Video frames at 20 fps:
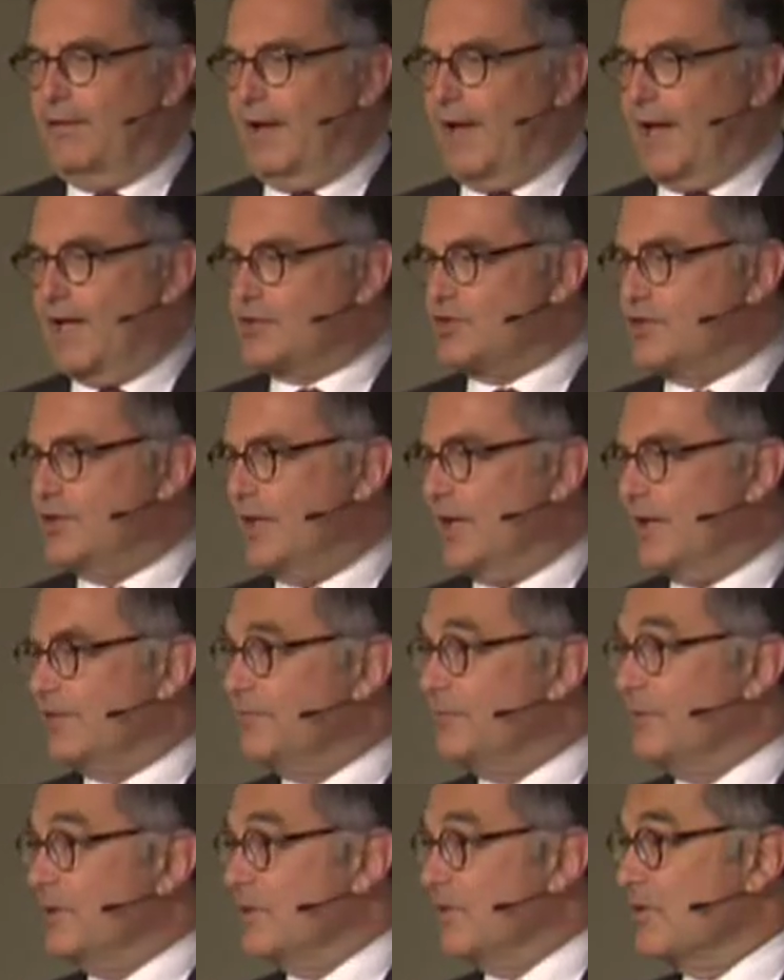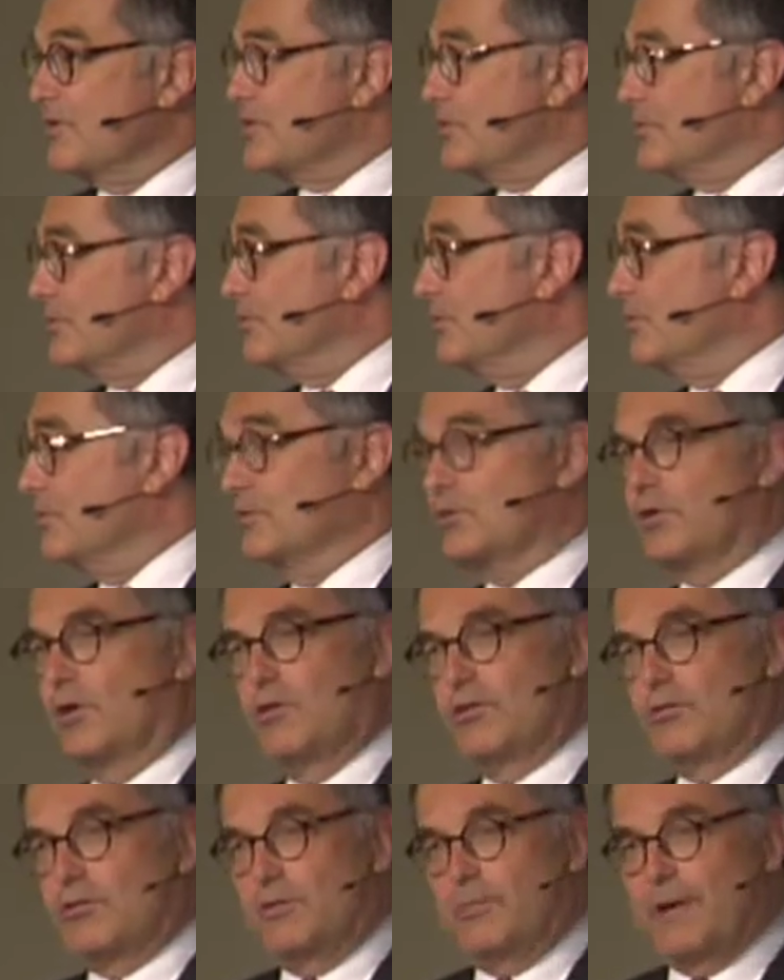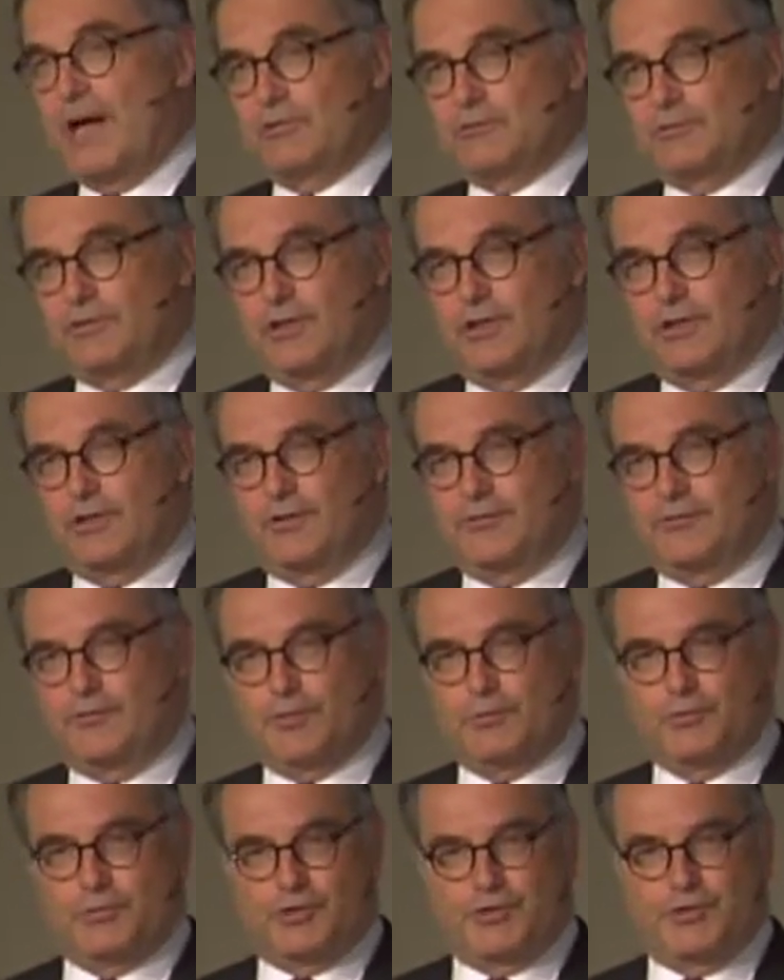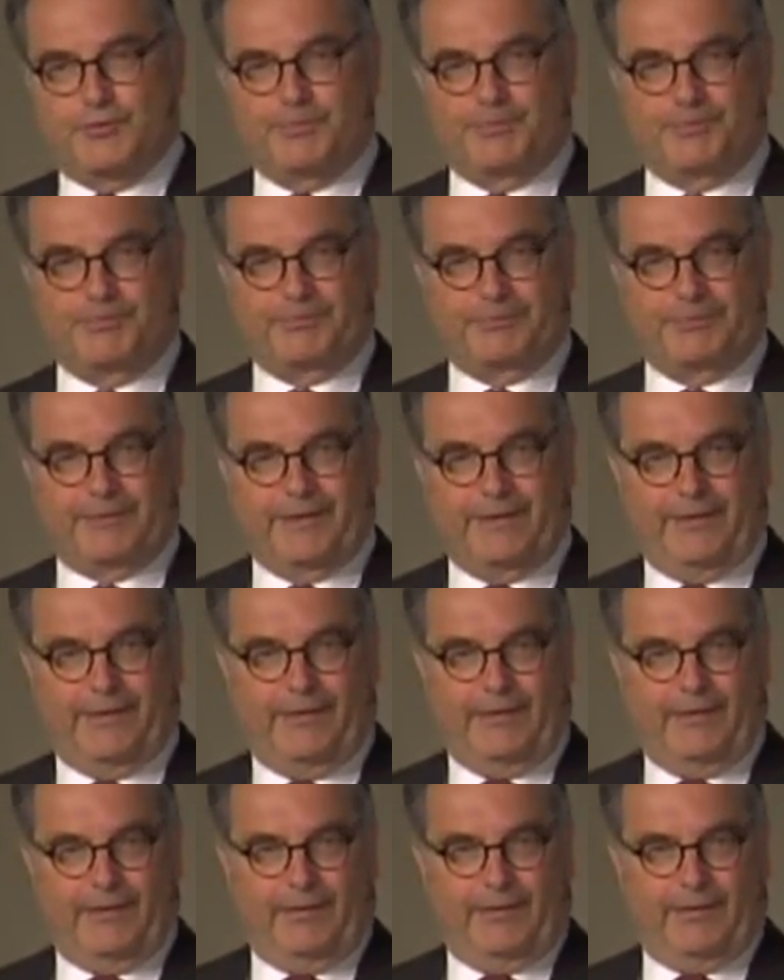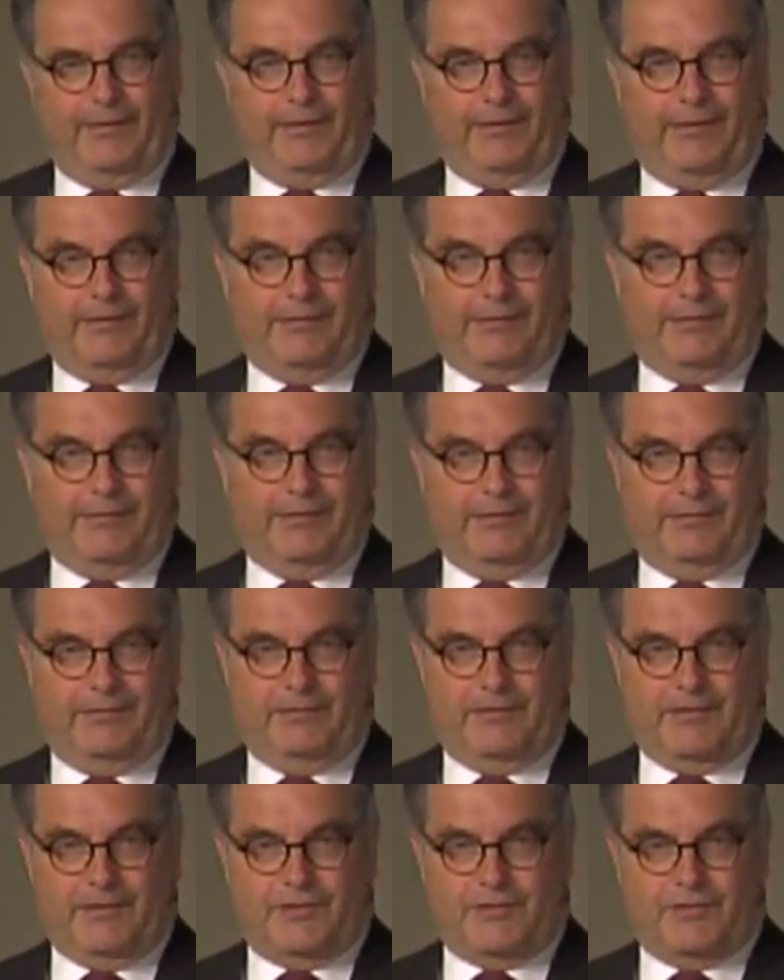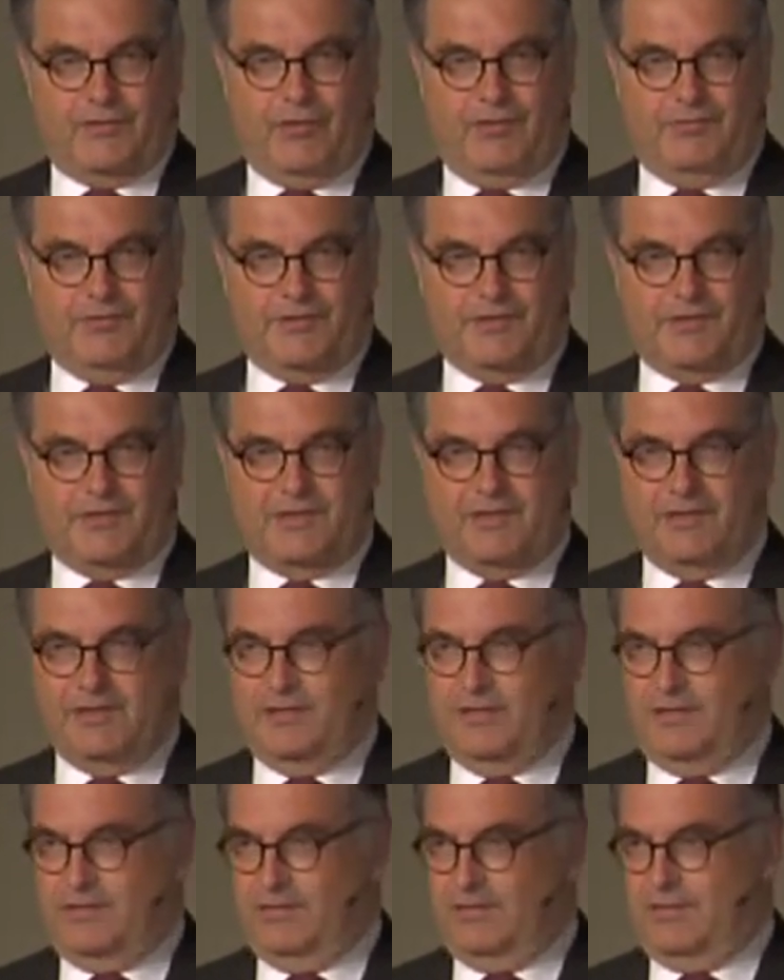Actually, I've been asked to talk about the future, and this obviously